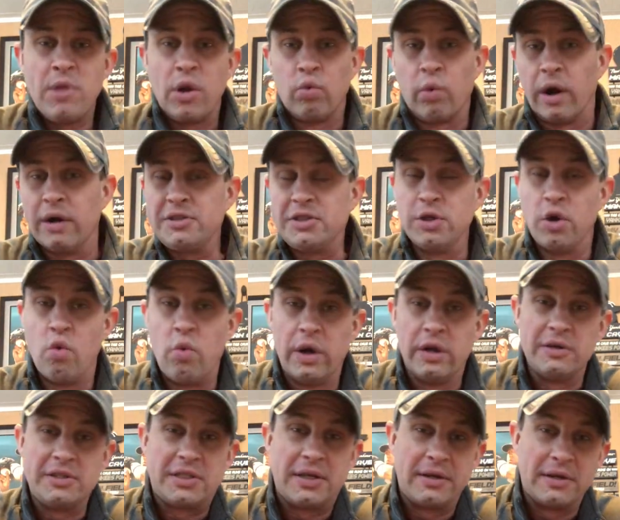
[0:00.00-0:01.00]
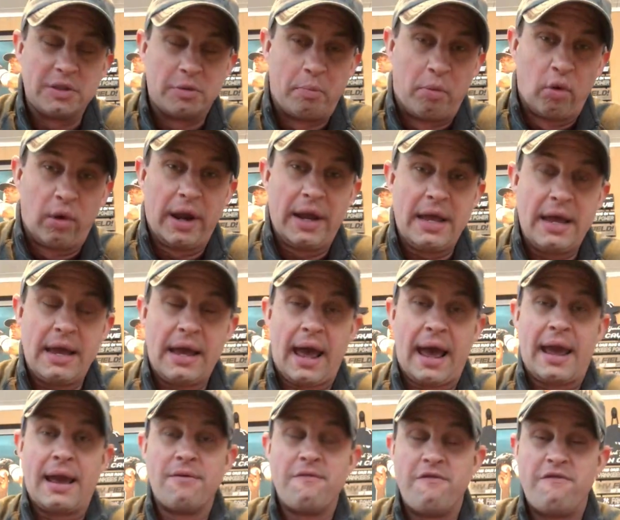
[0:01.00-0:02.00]
Russell Wilson is bringing
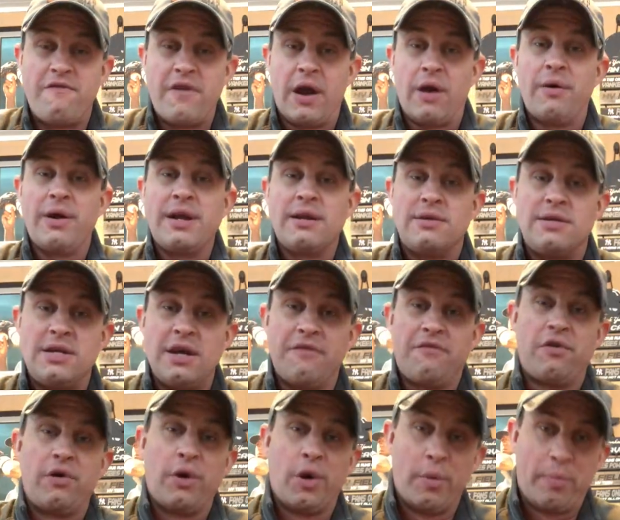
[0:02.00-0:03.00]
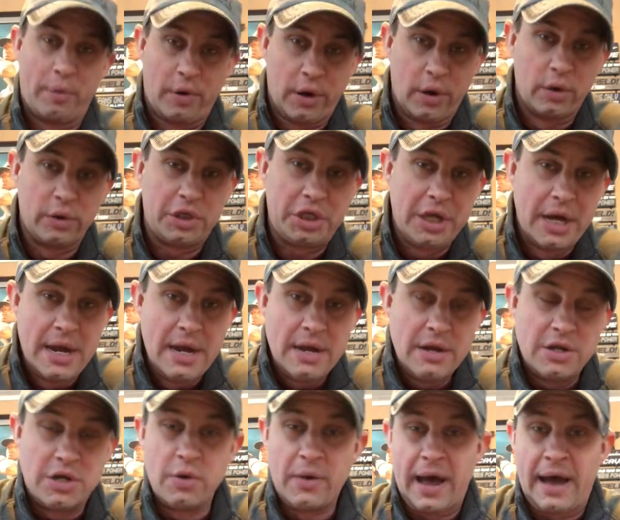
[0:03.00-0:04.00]
a very different approach
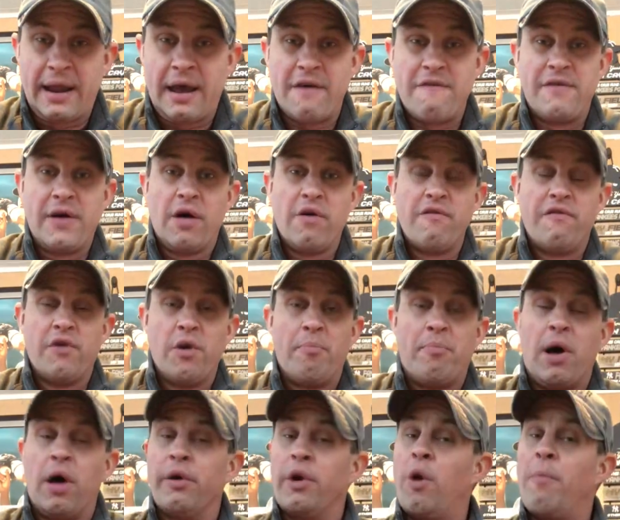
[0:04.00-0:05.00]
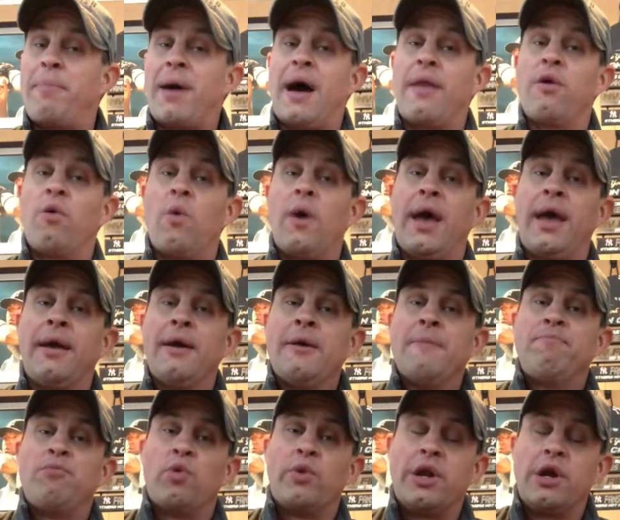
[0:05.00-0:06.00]
to NFL football. And oh, by the way,
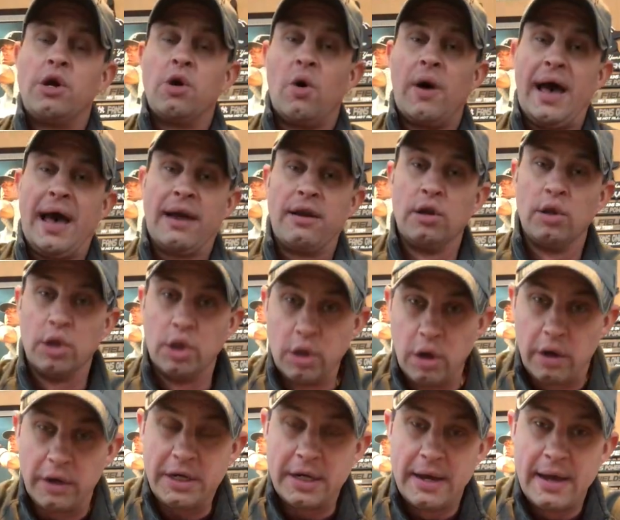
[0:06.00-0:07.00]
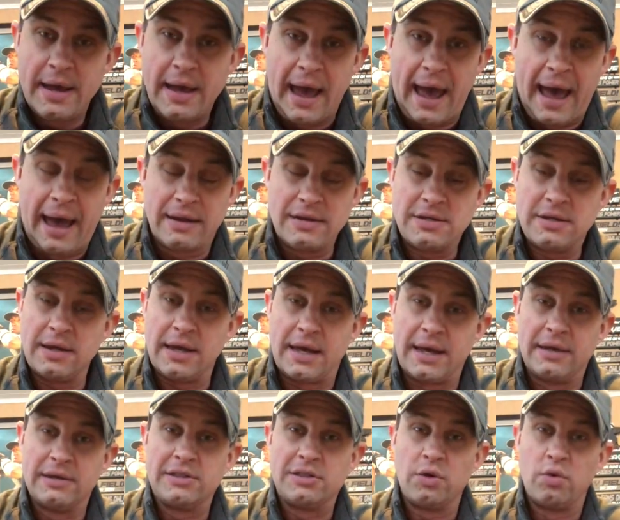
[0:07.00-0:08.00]
when you go ahead and look at
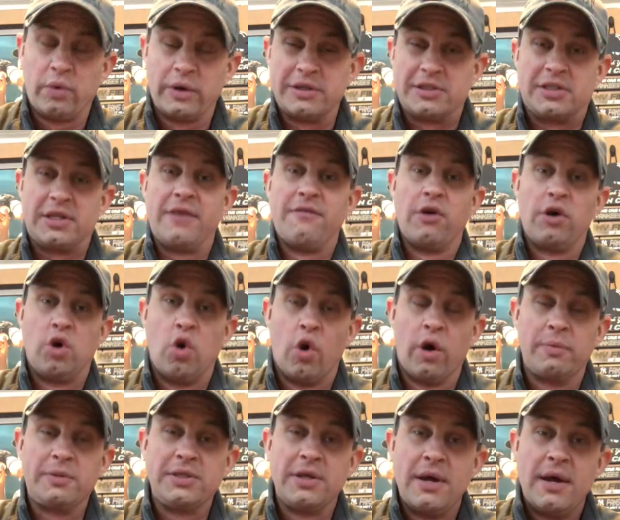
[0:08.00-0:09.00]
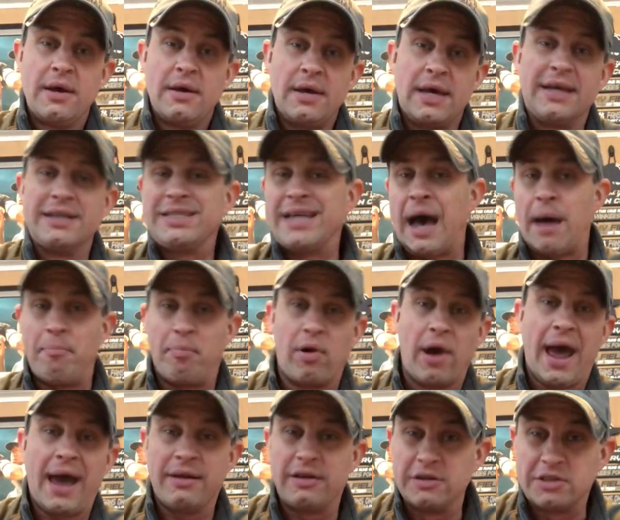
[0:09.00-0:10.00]
his receiver corps, he's got
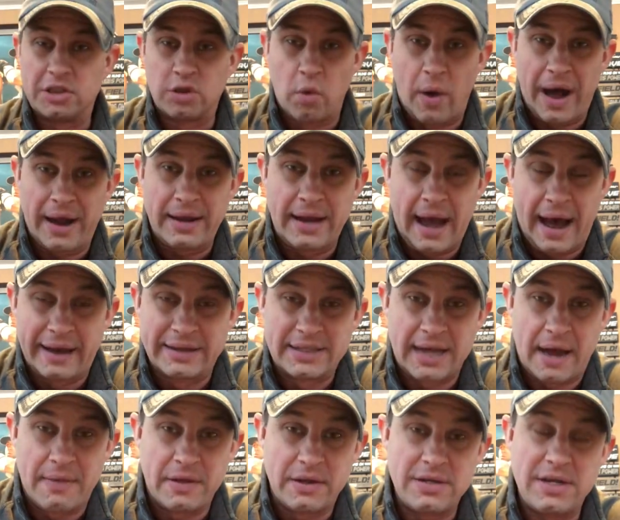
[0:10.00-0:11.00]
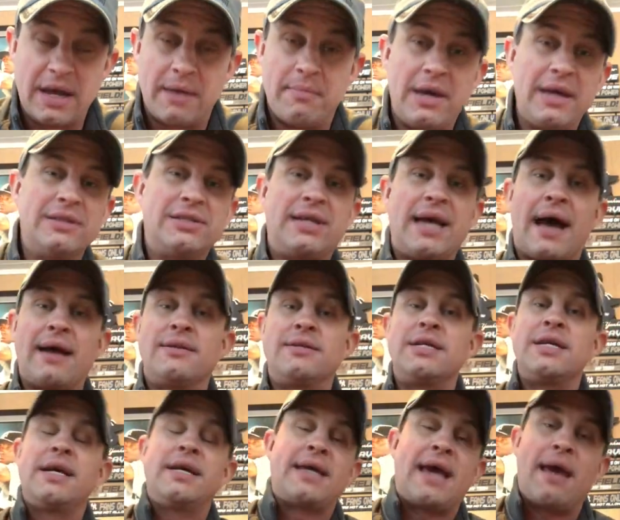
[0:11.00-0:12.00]
practice squad guys on the team. He's got
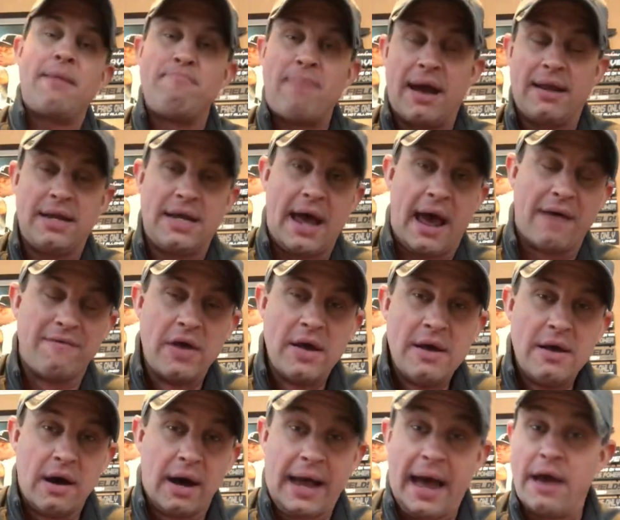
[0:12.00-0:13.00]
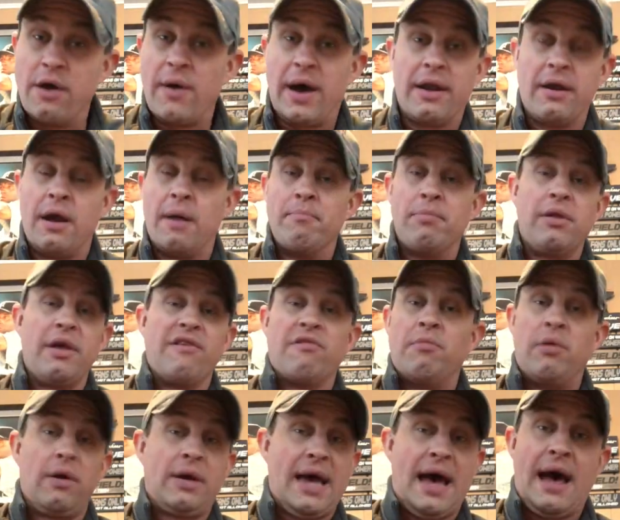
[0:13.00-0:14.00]
DK Metcalf, a guy who had an
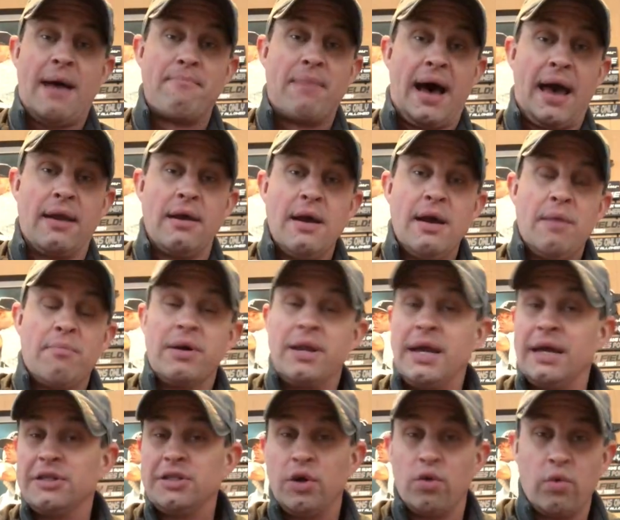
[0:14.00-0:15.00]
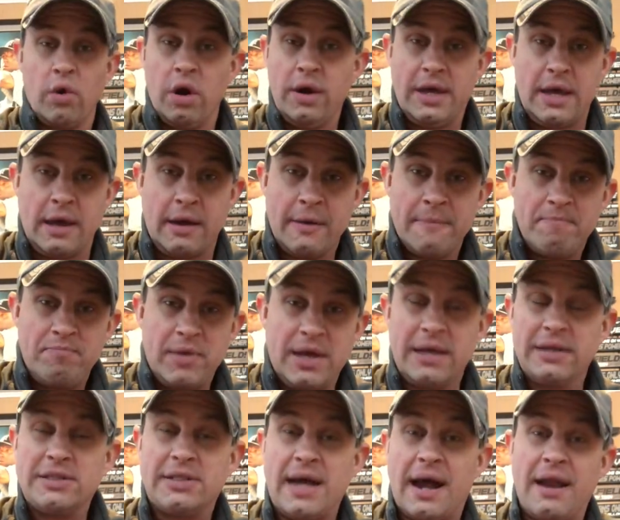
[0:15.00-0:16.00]
unbelievable combine, but he's a rookie.
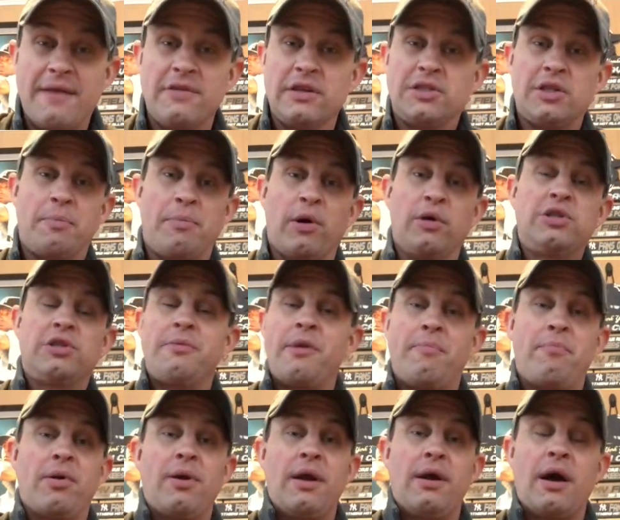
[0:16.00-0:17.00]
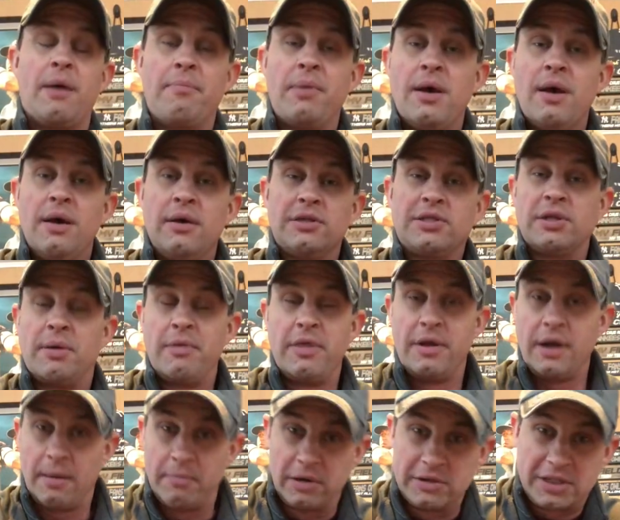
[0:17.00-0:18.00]
He's not even supposed to be putting up some of
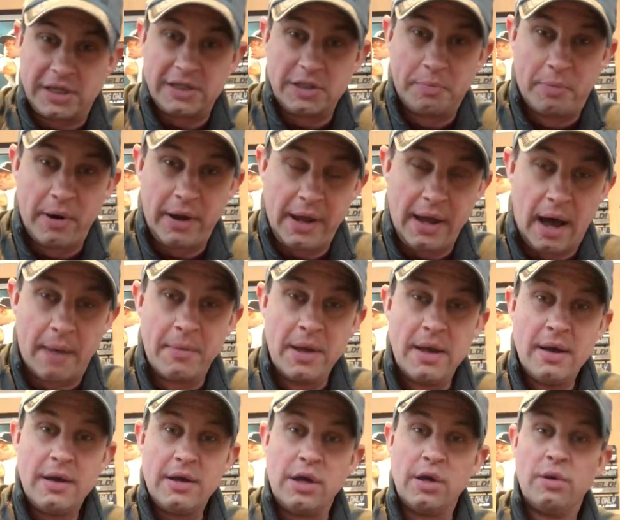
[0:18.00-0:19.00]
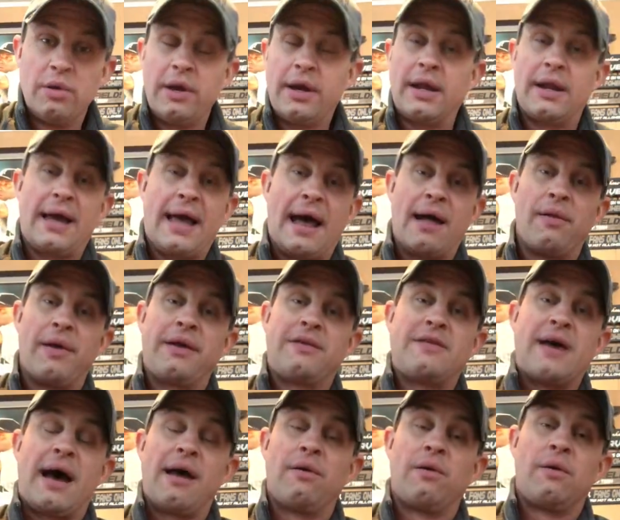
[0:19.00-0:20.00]
the numbers he's putting up. You look at a guy like
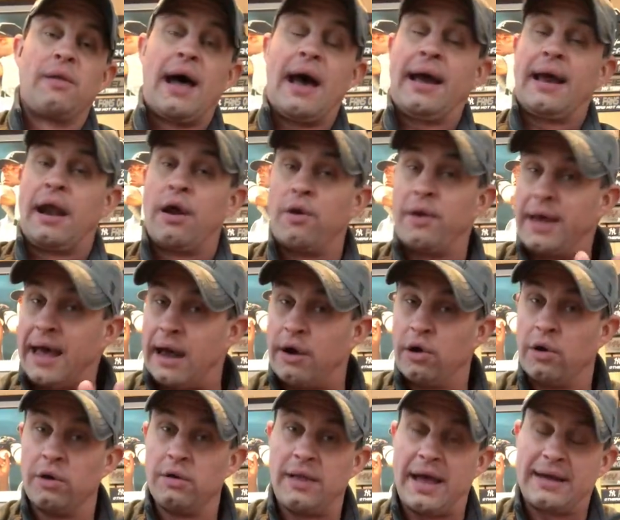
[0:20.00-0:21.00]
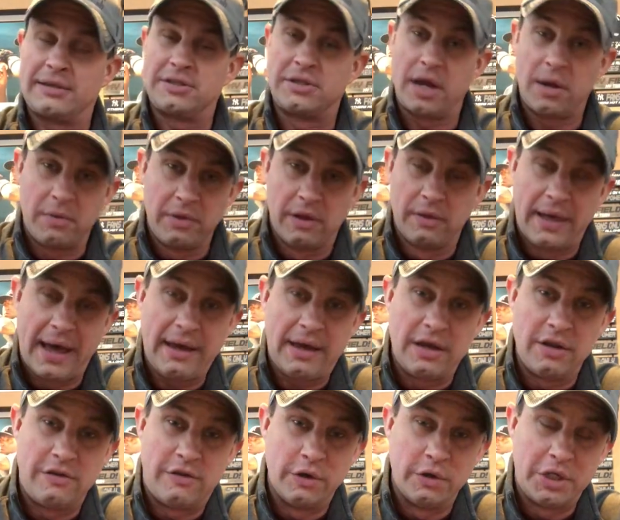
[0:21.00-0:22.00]
Tyler Lockett. I know he got hurt last night with a leg
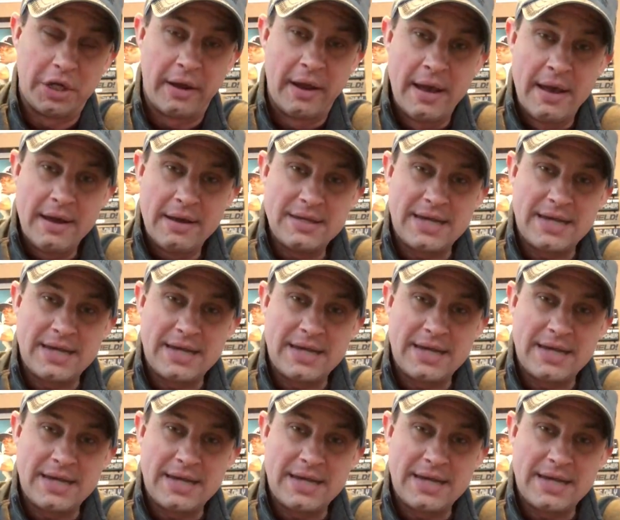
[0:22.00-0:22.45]
contusion.